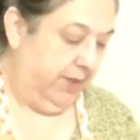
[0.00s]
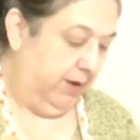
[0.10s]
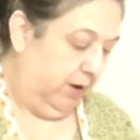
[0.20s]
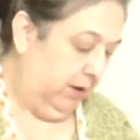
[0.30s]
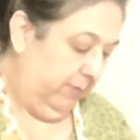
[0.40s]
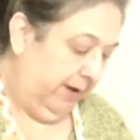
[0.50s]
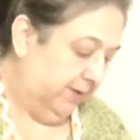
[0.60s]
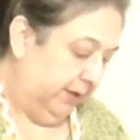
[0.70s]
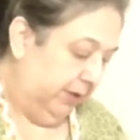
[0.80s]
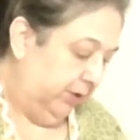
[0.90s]
then all I'm
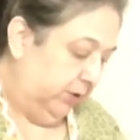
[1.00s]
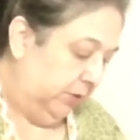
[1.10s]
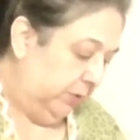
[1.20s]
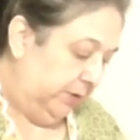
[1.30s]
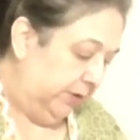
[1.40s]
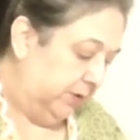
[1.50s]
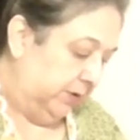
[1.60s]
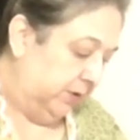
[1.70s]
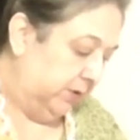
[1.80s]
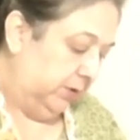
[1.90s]
basically doing is in
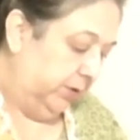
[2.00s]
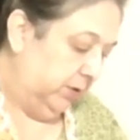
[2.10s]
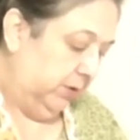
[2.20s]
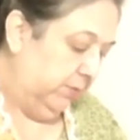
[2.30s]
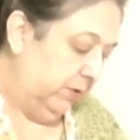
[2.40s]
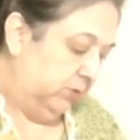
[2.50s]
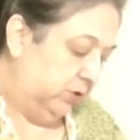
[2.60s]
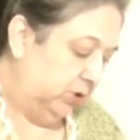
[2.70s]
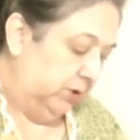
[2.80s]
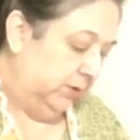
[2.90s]
a circular
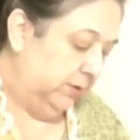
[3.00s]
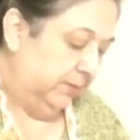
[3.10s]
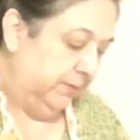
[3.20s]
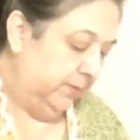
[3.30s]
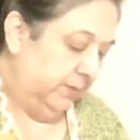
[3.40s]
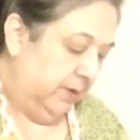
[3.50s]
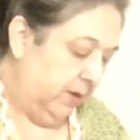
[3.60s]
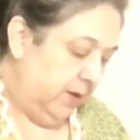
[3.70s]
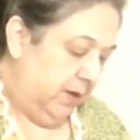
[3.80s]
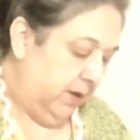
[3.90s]
motion,
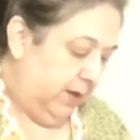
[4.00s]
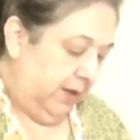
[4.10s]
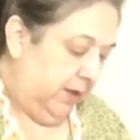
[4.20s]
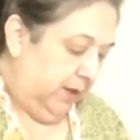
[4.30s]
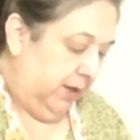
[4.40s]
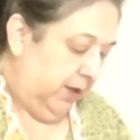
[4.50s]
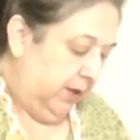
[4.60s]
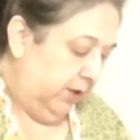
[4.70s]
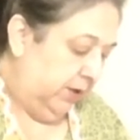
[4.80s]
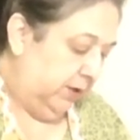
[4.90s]

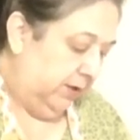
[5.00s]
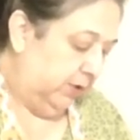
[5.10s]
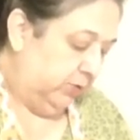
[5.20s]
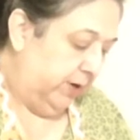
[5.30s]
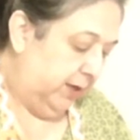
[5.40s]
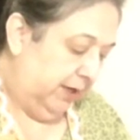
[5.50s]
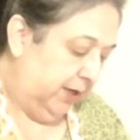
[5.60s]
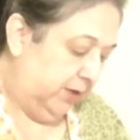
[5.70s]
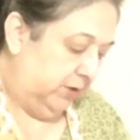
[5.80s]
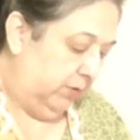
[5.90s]
trying to get
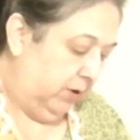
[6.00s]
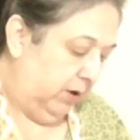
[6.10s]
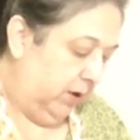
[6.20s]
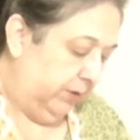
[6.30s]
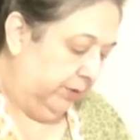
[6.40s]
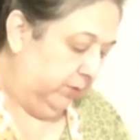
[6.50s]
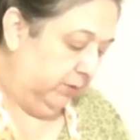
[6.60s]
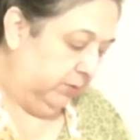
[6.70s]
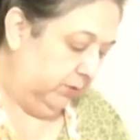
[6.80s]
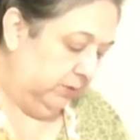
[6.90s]
into all the little
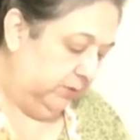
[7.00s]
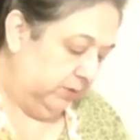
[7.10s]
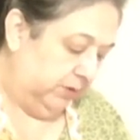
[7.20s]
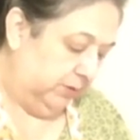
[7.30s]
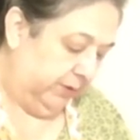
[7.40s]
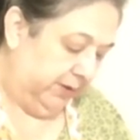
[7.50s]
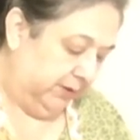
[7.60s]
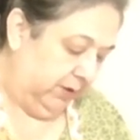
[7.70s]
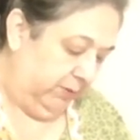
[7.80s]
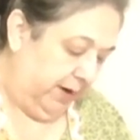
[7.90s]
grooves and cricks
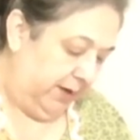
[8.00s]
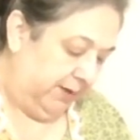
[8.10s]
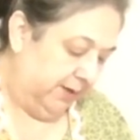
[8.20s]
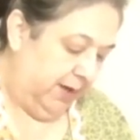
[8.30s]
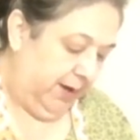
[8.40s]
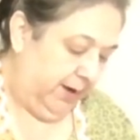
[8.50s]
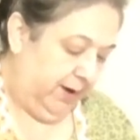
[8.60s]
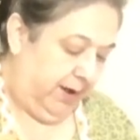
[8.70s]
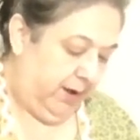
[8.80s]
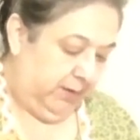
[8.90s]
and crannies. Now
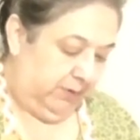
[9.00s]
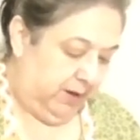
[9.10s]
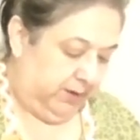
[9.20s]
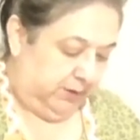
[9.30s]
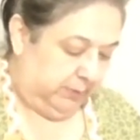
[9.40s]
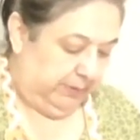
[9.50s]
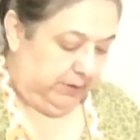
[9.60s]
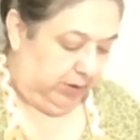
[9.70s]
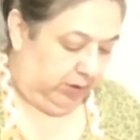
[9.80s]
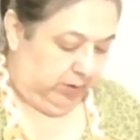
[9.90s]
I am not going to spend
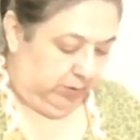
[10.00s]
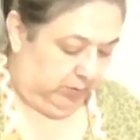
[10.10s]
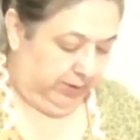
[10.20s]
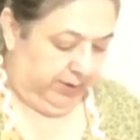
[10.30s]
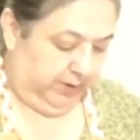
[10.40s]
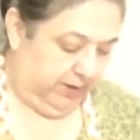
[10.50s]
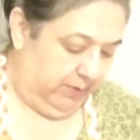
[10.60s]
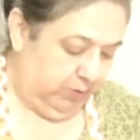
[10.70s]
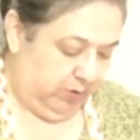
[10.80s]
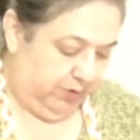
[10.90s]
a whole lot of
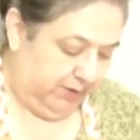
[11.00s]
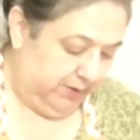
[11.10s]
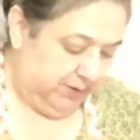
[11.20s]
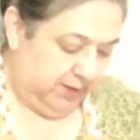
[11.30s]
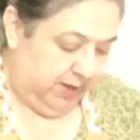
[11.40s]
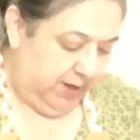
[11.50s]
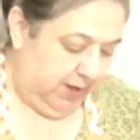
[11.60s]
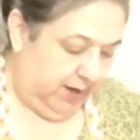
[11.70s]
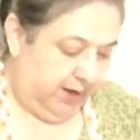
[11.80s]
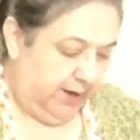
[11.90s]
time on this.
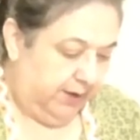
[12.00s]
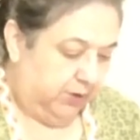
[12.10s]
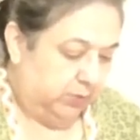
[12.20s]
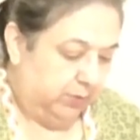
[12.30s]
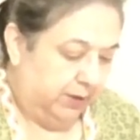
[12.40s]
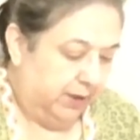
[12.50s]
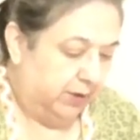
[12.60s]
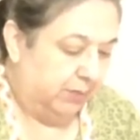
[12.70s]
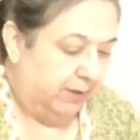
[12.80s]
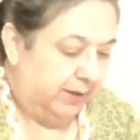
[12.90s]
I just want to get
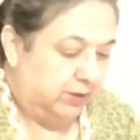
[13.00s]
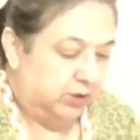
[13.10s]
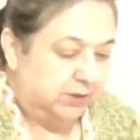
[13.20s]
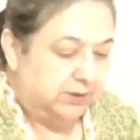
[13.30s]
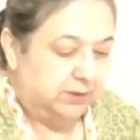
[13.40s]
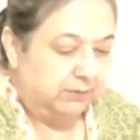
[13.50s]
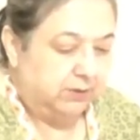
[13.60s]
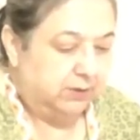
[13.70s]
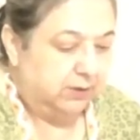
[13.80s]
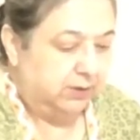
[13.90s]
the main gist of
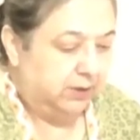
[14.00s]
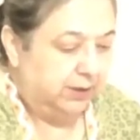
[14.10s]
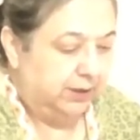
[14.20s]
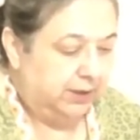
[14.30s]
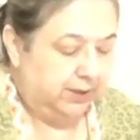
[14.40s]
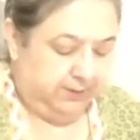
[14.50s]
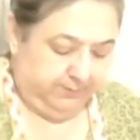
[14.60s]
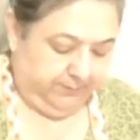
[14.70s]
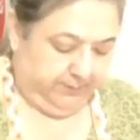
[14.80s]
it clean,